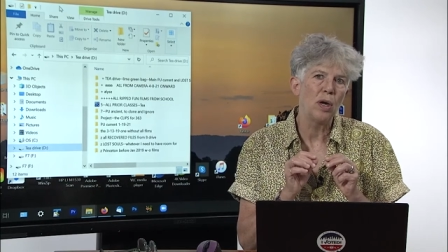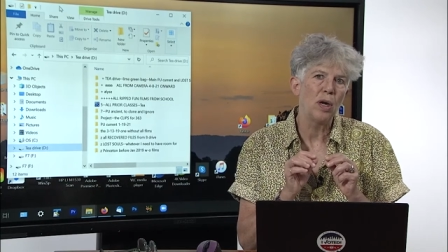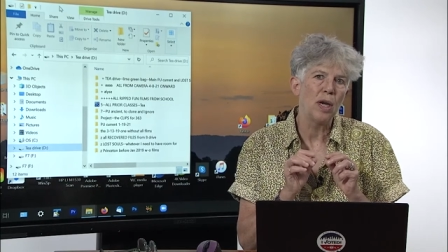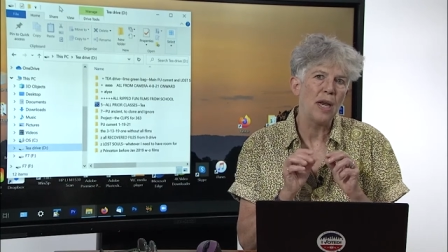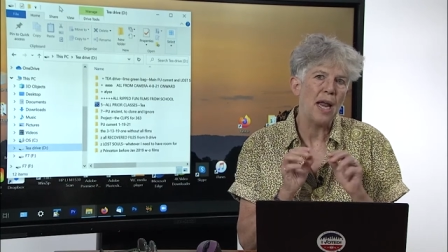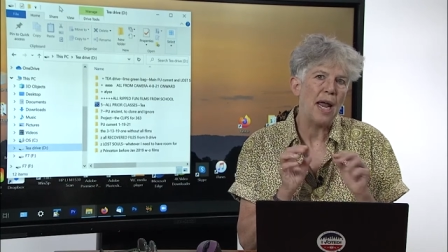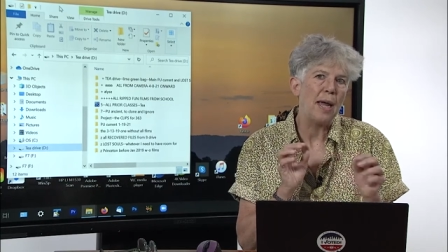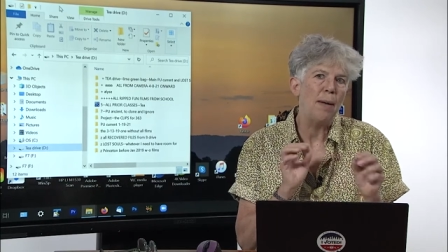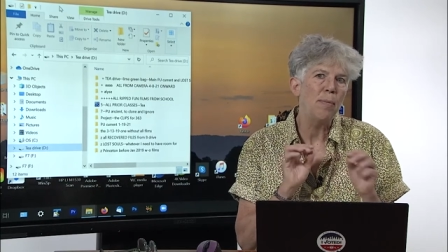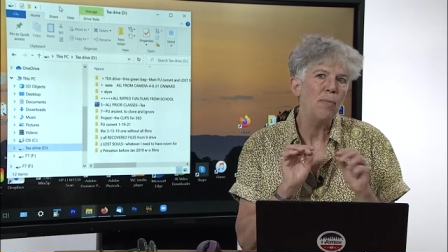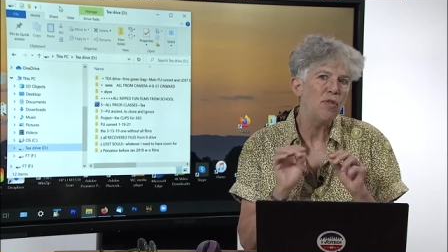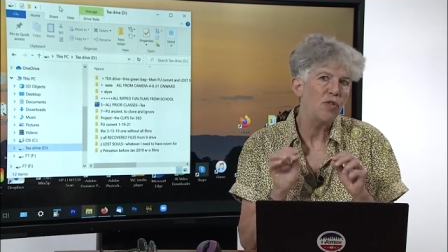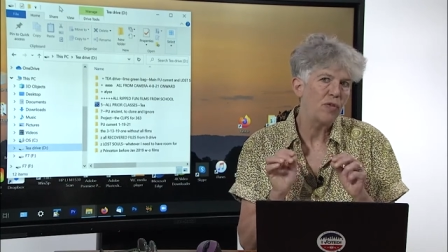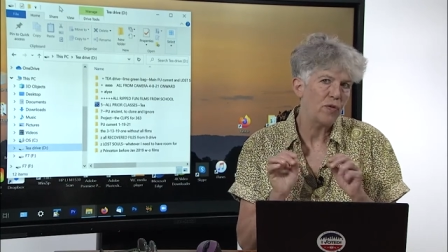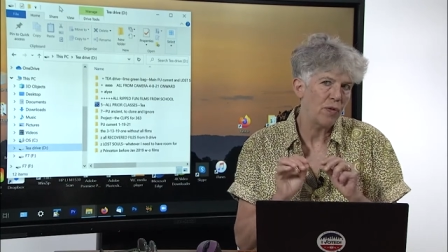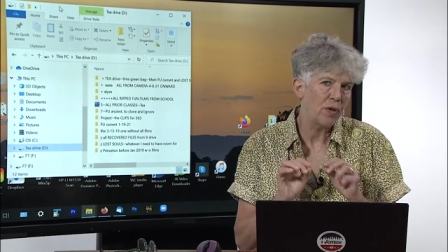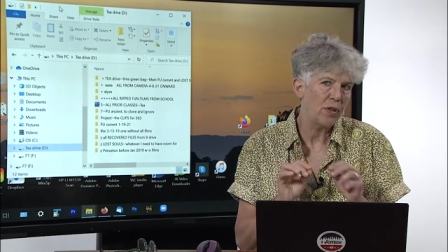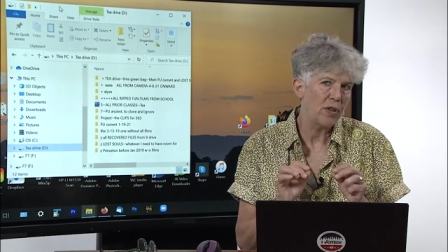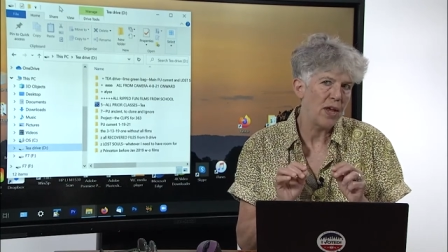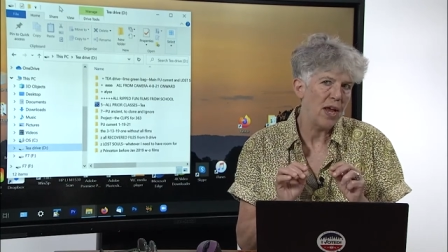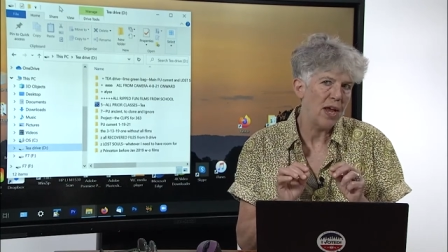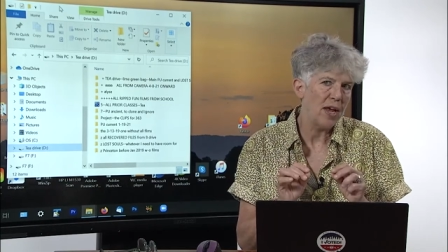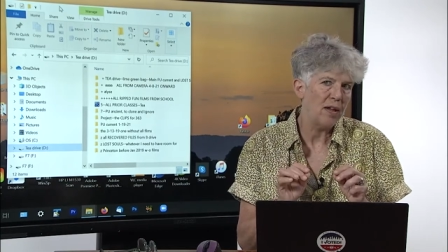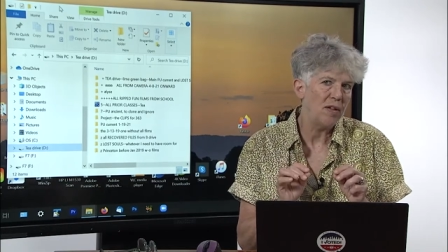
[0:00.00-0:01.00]
names for
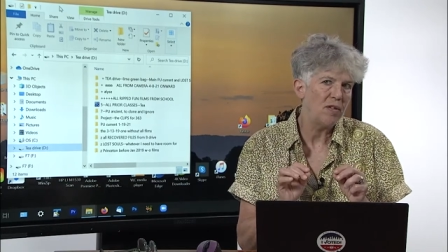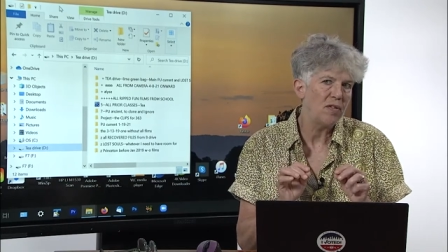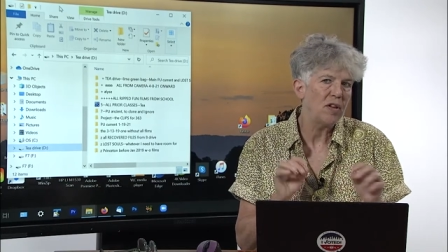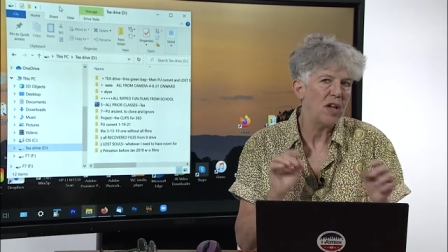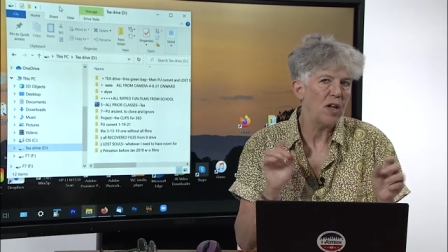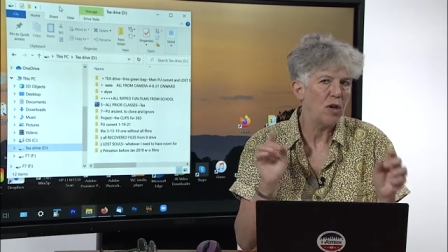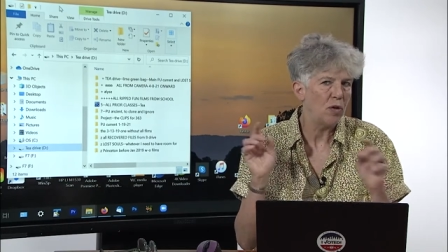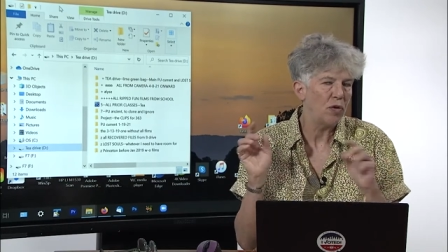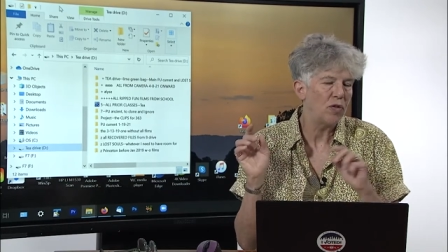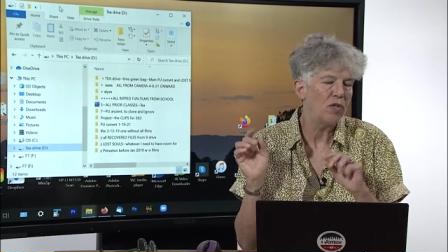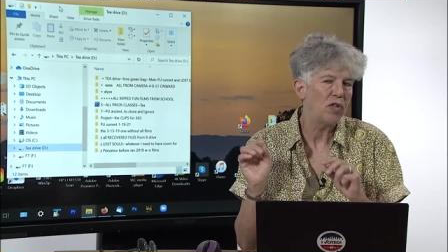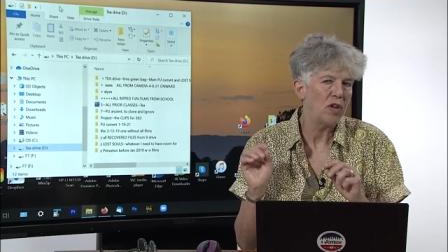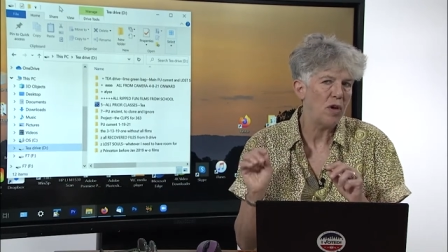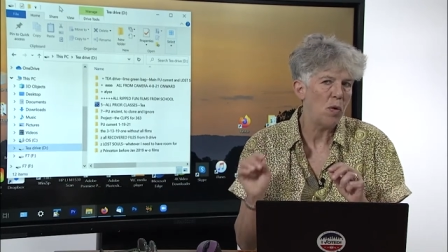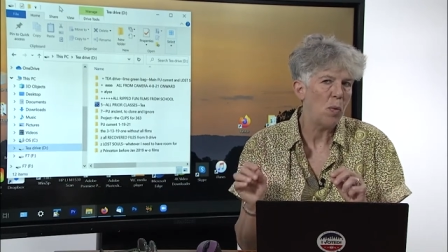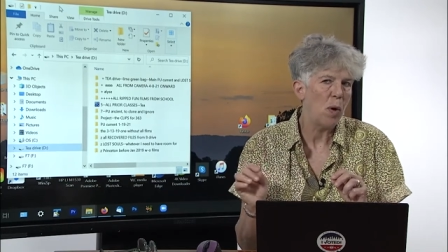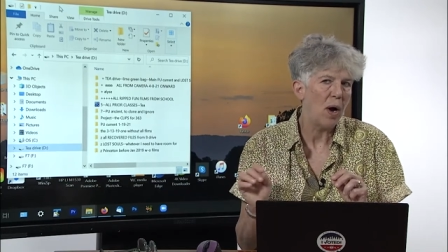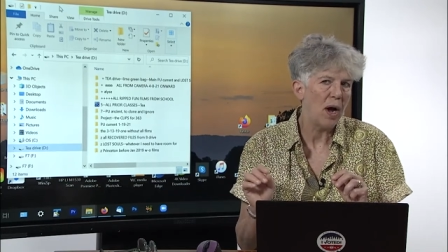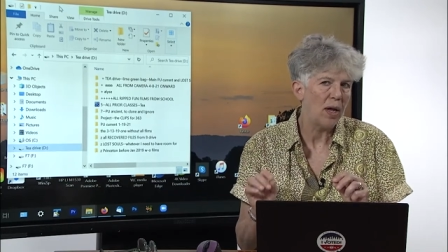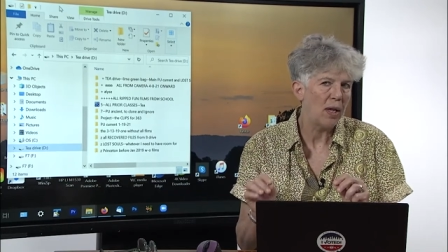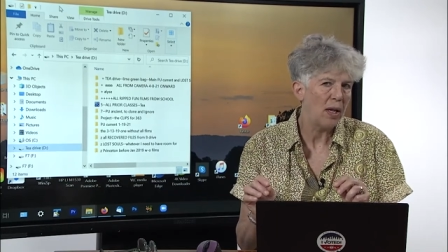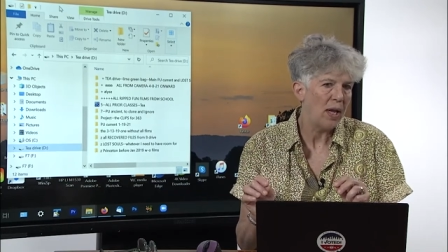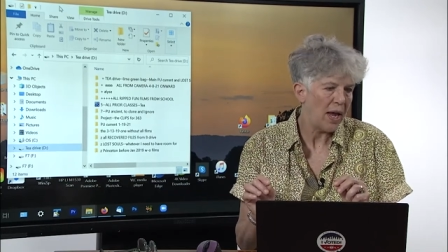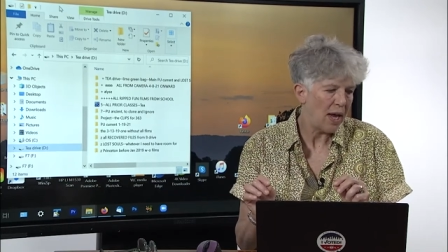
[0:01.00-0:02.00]
things, and you'll see
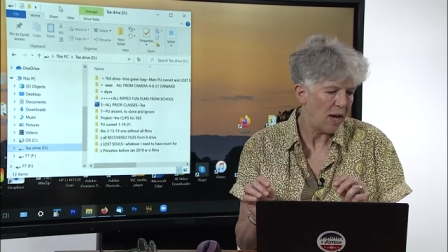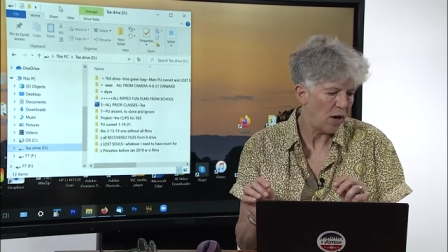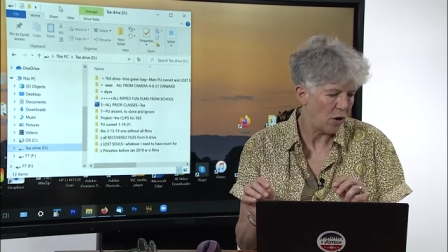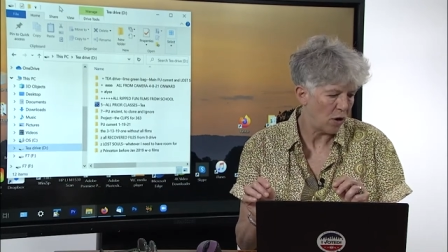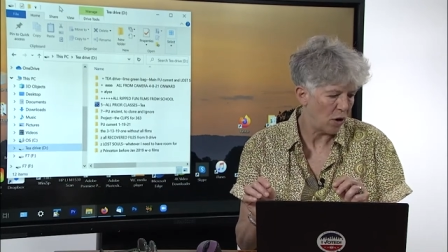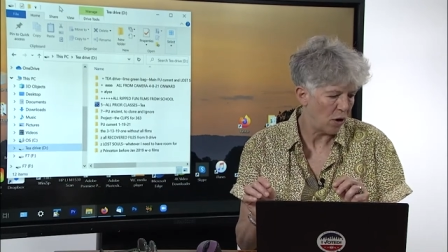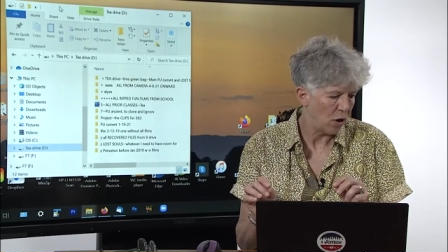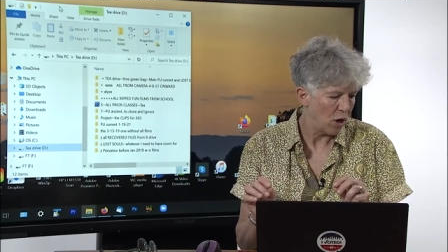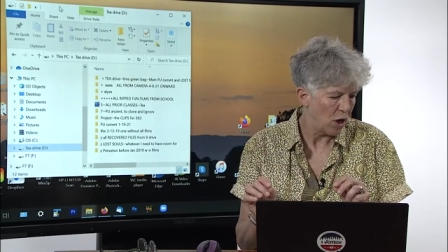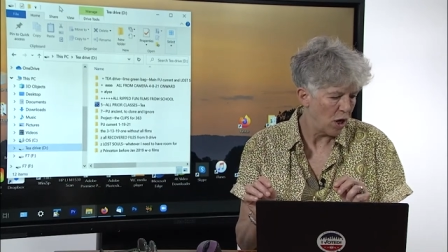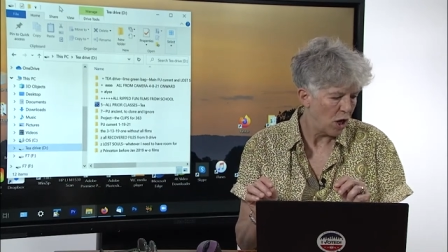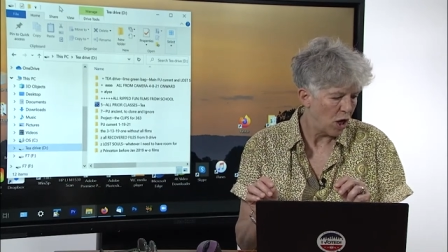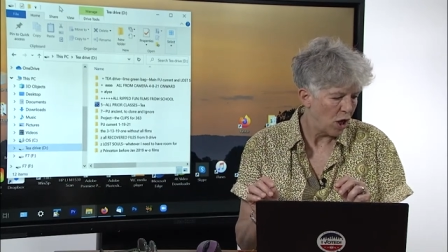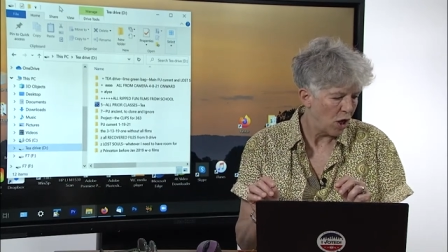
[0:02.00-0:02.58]
why later.